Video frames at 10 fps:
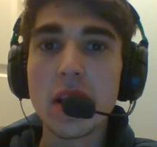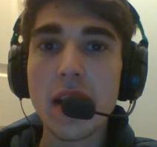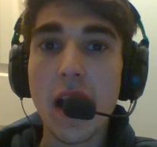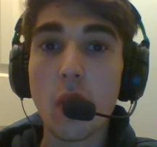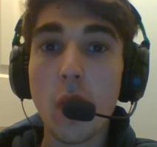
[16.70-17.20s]

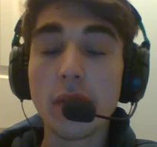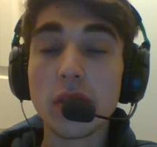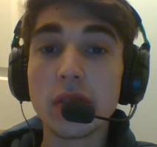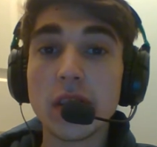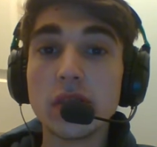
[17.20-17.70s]
Now, whether
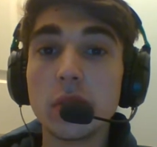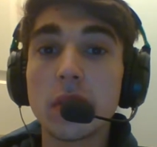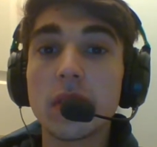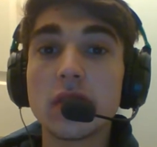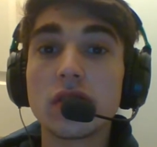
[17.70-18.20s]
they're
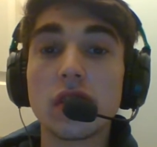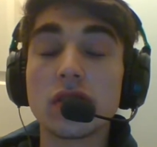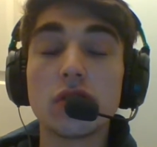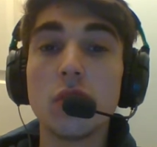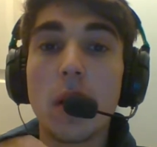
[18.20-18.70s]
doing this
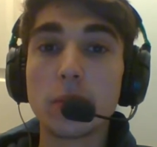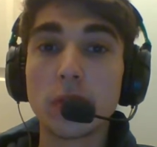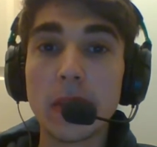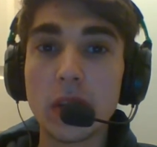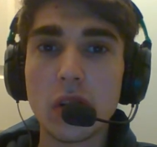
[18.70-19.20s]
just to
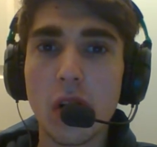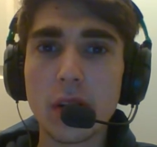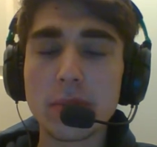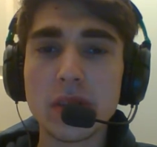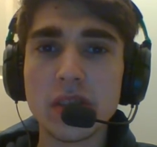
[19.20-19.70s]
upgrade the
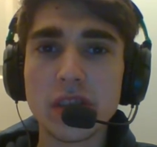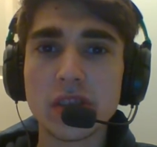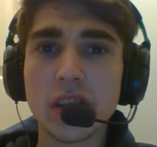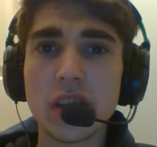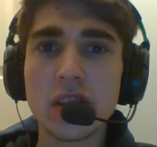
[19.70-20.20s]
guard
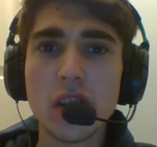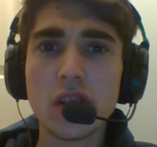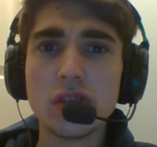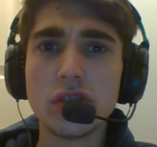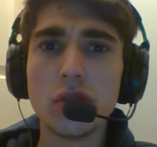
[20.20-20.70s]
position
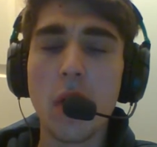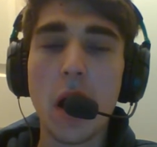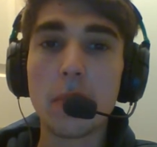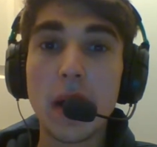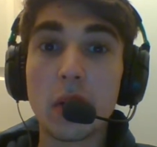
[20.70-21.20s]
to
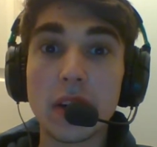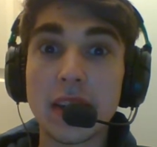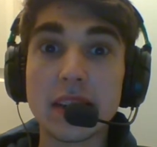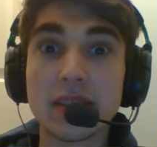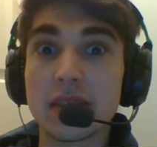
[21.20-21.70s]
help out
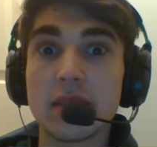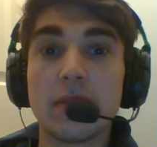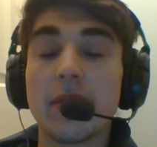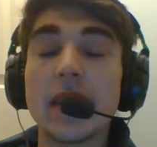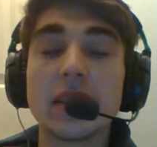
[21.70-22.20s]
against
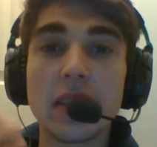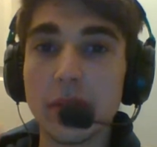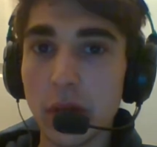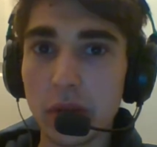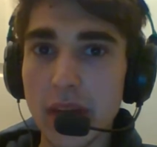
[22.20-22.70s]
facing the
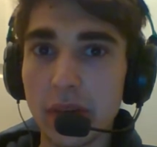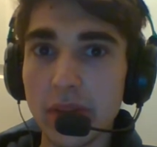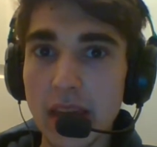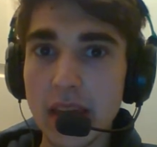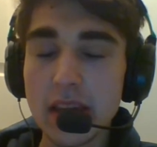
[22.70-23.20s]

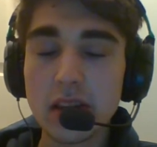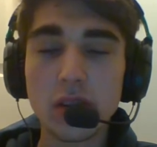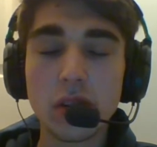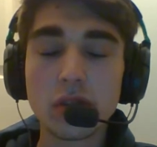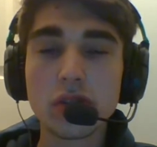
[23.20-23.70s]
Philadelphia
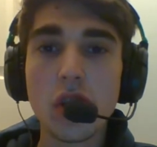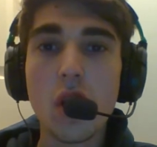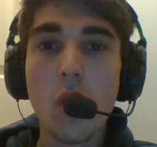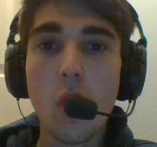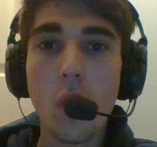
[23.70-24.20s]
Eagles,
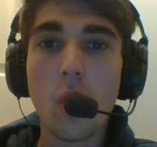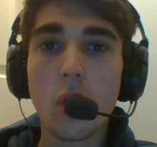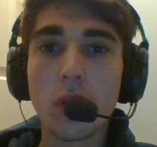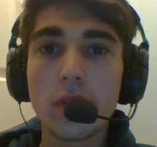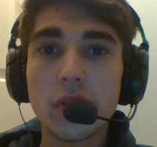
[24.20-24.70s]

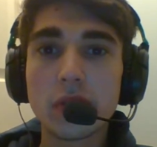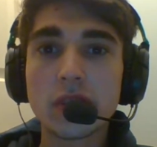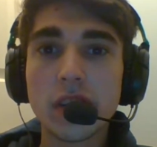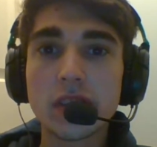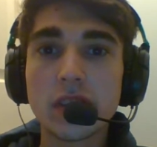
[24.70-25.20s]
or they're
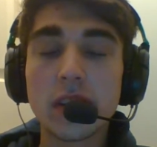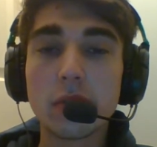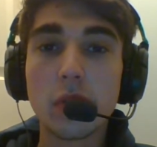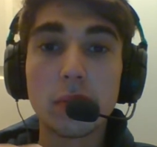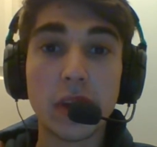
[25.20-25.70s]
just going to
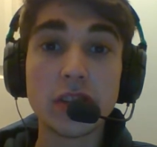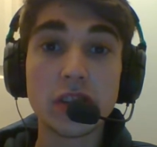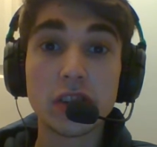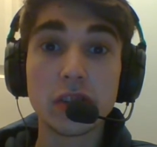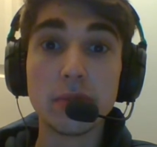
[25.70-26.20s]
replace
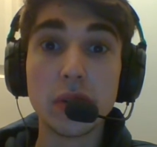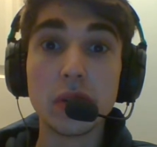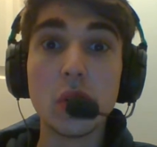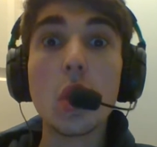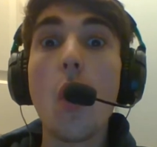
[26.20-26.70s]
Justin
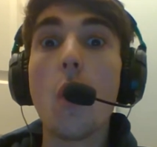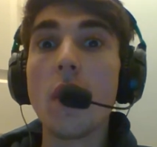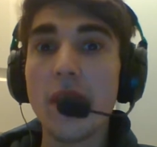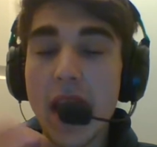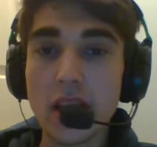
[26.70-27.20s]
Pugh
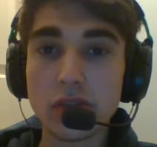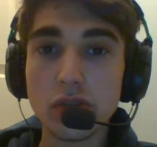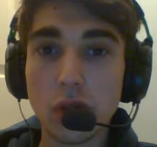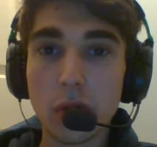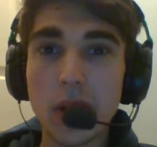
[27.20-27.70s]
with Andrew
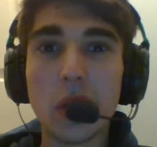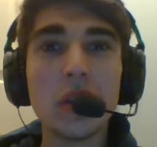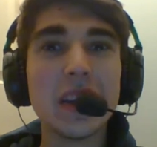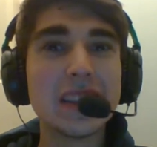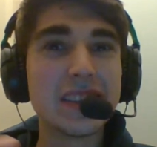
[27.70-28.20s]

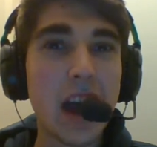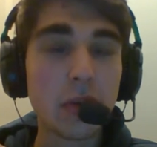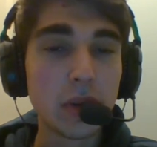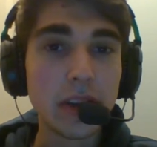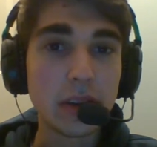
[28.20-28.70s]
Norwell. It's not
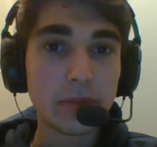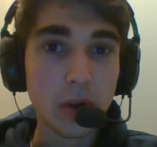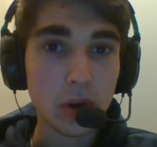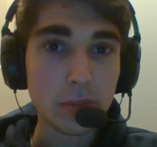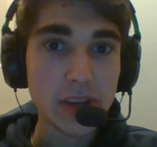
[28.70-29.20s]
really
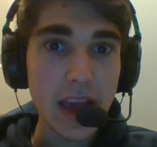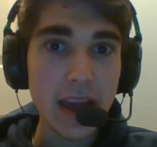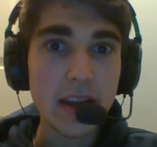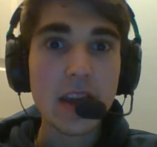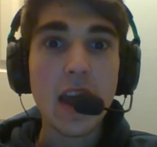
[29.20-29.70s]
confirmed
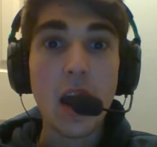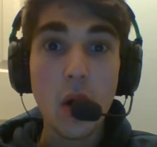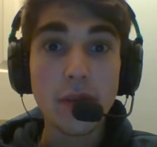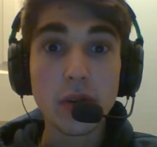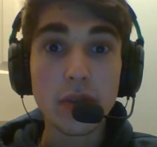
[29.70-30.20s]
yet.
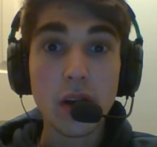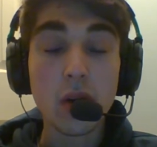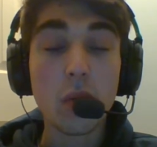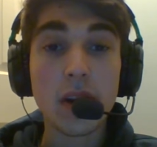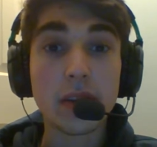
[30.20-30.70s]
However,
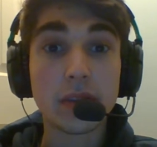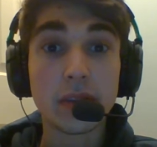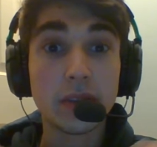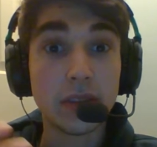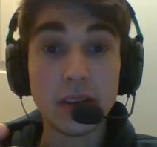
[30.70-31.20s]
though,
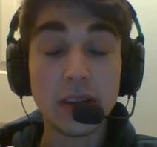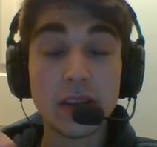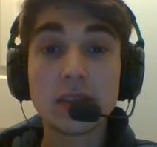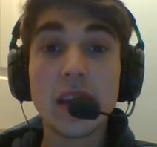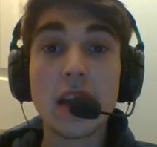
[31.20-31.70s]
whatever it
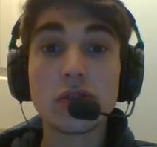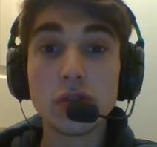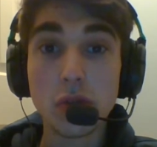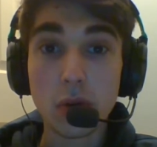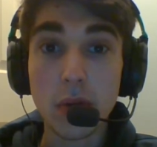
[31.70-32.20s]
is, Andrew
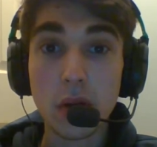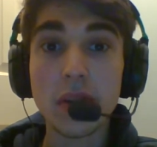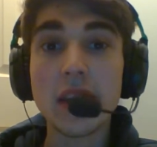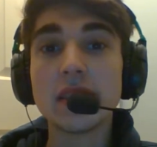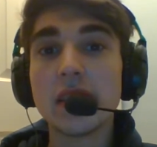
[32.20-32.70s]
Norwell
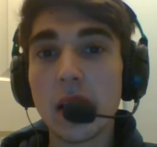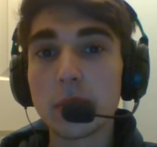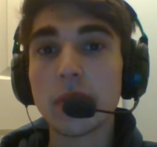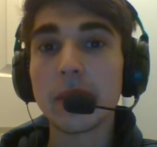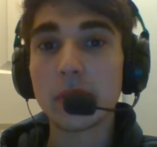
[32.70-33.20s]
is an
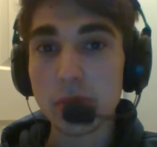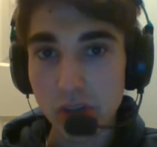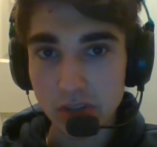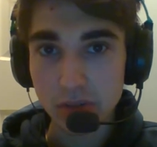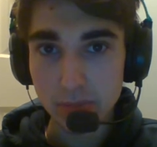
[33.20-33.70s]
upgrade from
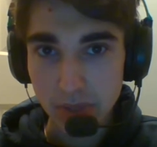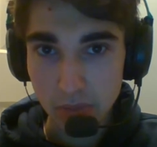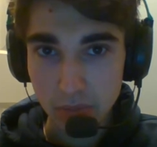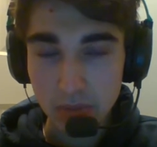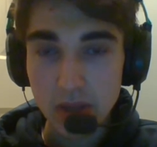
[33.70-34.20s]
Justin Pugh.